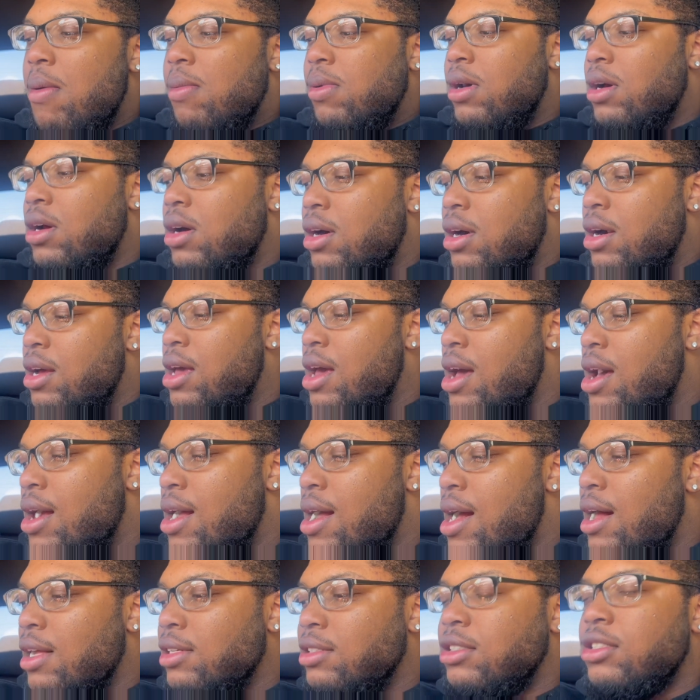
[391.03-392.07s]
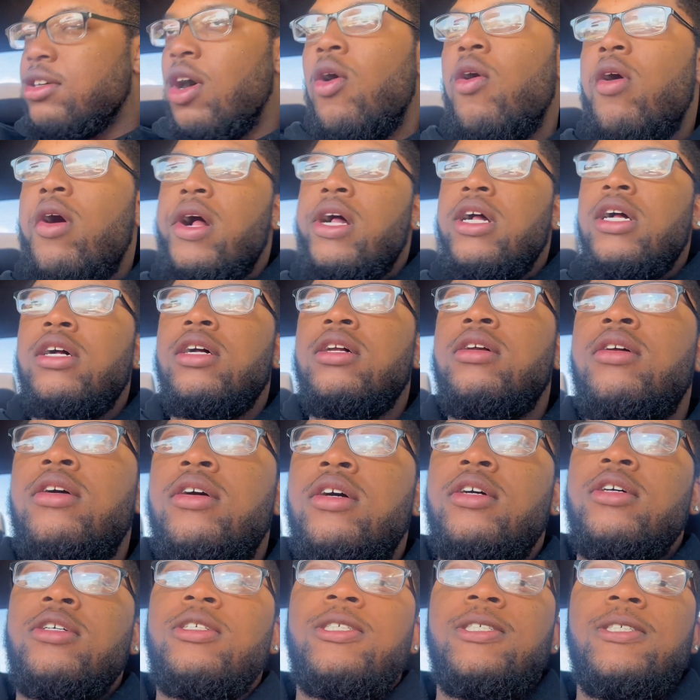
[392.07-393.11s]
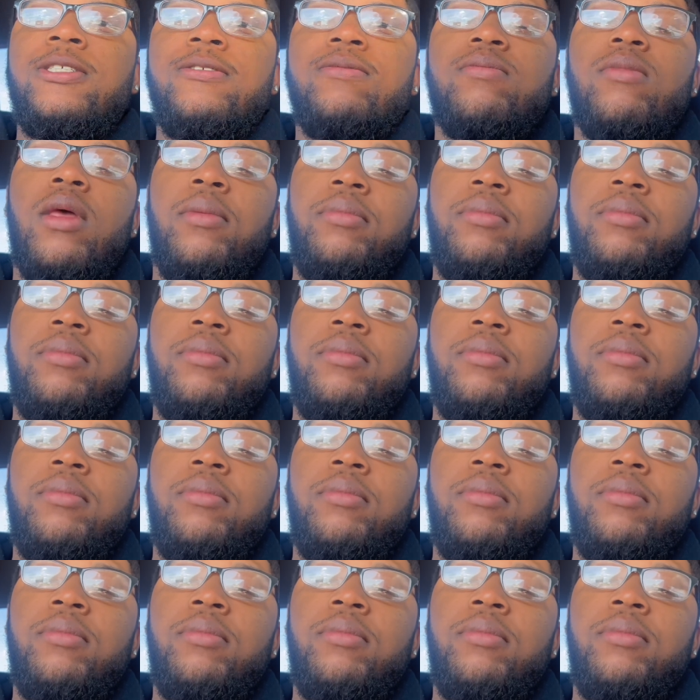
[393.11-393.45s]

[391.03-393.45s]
But uh yeah guys, so uh I'm